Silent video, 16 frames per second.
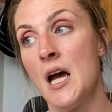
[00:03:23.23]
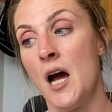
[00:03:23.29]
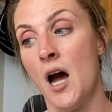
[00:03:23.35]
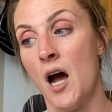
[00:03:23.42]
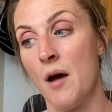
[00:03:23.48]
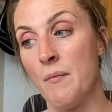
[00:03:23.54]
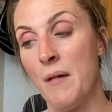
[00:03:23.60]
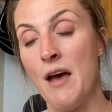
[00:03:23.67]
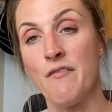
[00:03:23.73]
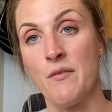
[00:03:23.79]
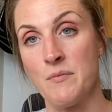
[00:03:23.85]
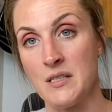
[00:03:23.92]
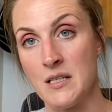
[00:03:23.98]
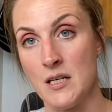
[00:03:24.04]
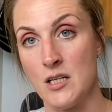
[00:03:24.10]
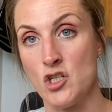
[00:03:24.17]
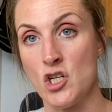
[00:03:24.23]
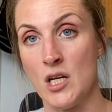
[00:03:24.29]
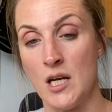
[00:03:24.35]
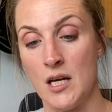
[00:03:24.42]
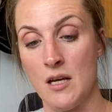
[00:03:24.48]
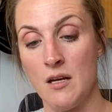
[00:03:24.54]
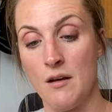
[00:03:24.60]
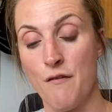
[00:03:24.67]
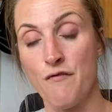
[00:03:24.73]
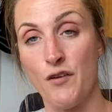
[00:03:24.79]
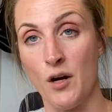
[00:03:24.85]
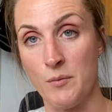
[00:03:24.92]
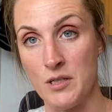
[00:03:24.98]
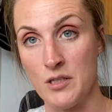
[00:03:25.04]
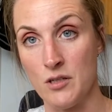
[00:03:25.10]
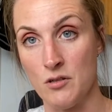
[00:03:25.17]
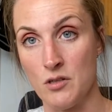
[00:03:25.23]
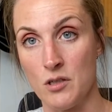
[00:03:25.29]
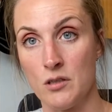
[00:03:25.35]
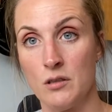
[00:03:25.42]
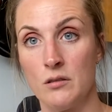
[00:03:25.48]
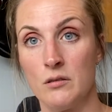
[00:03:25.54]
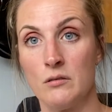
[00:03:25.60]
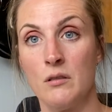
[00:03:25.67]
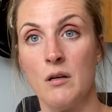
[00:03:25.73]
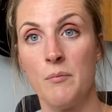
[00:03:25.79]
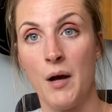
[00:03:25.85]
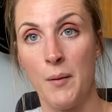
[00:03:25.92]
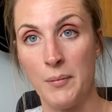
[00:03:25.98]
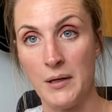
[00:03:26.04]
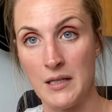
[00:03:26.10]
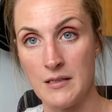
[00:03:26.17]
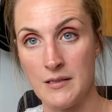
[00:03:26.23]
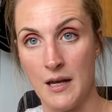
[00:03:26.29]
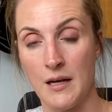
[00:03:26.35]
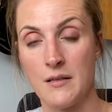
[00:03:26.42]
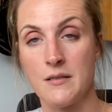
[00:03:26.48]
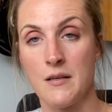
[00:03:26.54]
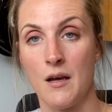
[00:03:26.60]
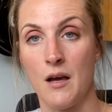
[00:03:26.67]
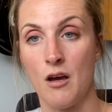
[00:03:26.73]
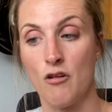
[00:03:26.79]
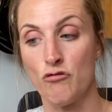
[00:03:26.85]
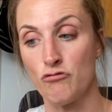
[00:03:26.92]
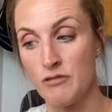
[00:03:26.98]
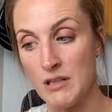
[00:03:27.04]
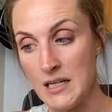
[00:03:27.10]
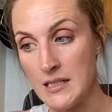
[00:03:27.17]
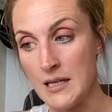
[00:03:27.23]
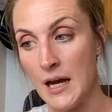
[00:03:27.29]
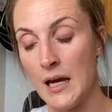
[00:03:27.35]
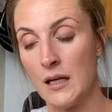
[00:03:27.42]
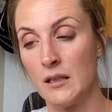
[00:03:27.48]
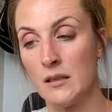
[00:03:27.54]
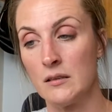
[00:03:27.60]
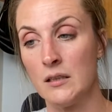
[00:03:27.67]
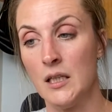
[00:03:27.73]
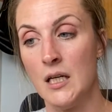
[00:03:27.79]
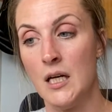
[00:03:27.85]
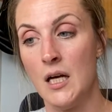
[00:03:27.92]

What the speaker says: FMCG, pharmaceutical, public sector, retail,